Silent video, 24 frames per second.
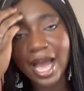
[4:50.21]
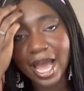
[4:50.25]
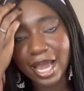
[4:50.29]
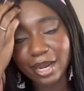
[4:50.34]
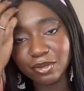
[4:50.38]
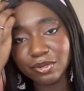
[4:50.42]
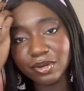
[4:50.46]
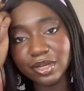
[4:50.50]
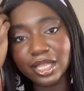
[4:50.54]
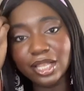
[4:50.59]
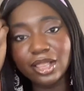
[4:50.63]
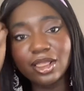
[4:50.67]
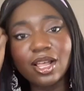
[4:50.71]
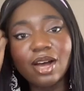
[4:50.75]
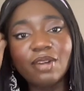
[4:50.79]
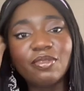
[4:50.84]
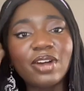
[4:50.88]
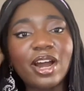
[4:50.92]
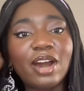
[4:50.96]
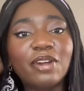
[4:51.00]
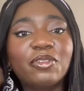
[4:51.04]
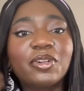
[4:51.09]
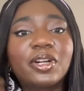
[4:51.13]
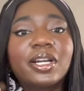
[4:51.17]
I really love
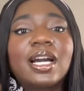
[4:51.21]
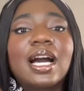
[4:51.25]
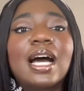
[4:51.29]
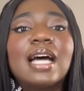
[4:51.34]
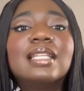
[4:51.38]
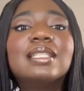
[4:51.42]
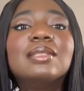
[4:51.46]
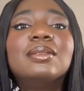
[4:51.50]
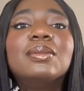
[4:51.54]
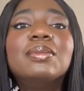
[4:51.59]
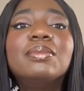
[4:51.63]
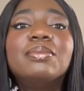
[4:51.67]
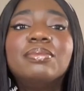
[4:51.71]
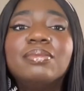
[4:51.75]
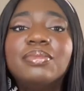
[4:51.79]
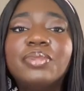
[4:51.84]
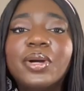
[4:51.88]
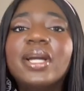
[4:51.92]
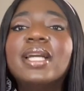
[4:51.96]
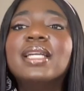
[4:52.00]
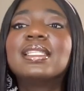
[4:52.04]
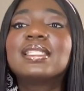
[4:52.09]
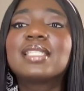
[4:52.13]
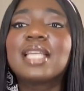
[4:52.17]
African
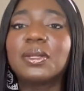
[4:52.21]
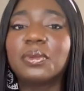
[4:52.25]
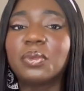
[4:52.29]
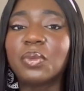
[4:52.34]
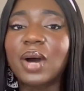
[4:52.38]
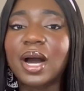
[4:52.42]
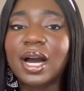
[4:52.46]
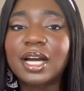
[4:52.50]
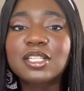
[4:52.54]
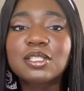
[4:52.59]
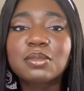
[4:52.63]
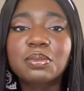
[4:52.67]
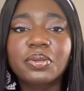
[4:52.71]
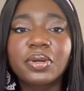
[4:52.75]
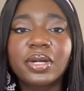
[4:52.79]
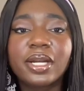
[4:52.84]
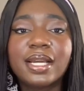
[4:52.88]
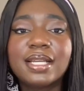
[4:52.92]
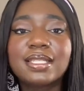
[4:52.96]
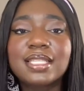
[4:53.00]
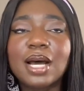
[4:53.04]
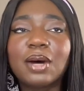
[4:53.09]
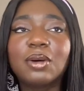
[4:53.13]
prints and wax prints.